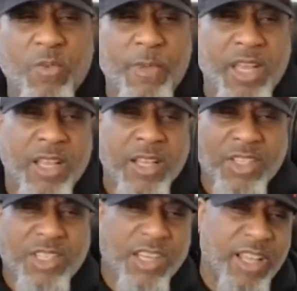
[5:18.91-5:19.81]
Oh man,
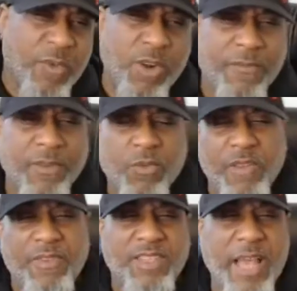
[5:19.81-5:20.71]
just look at that. What if
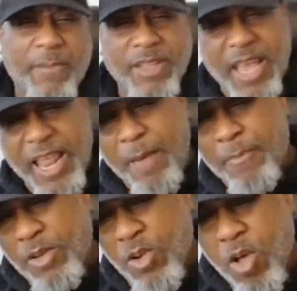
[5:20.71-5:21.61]
what if this happened, that
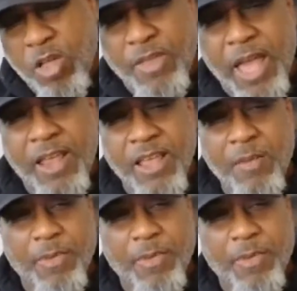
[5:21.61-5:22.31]
happened, and all that?